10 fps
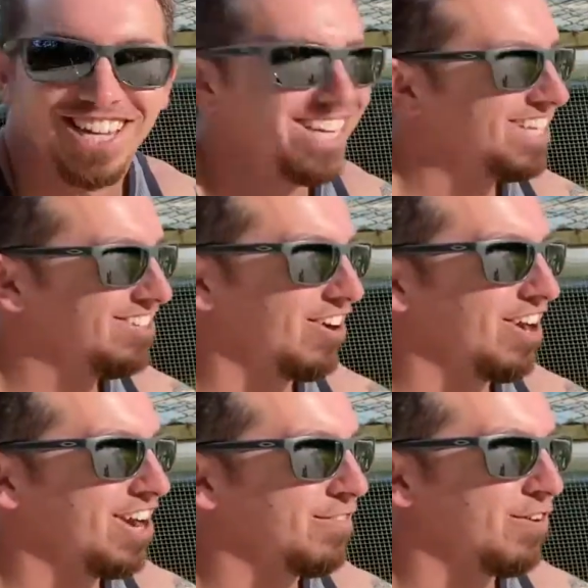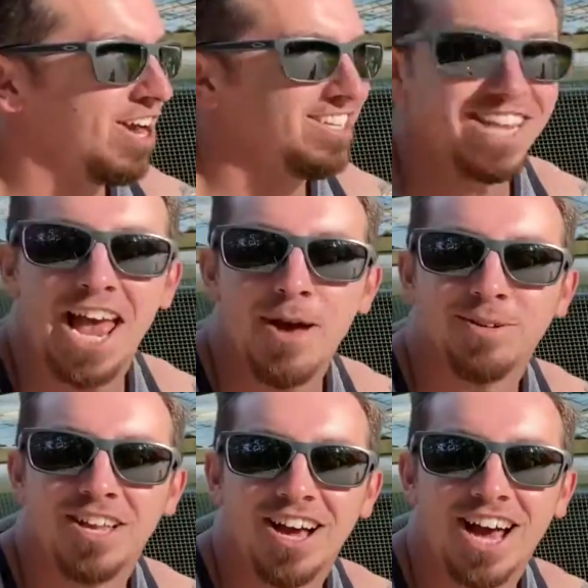sorry, not Verizon, the
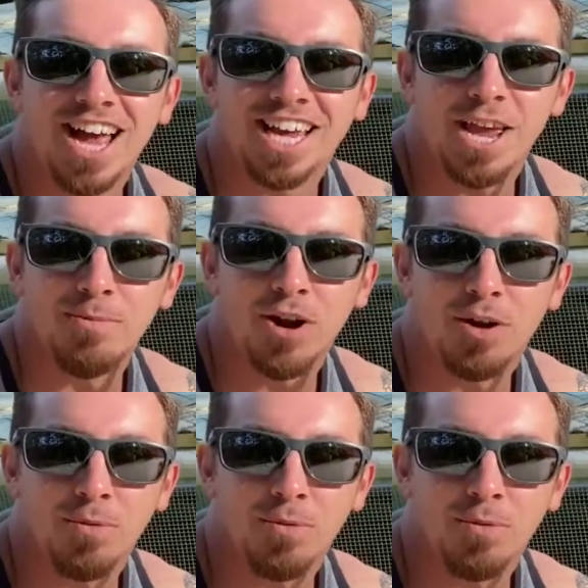Amazon guy came right up the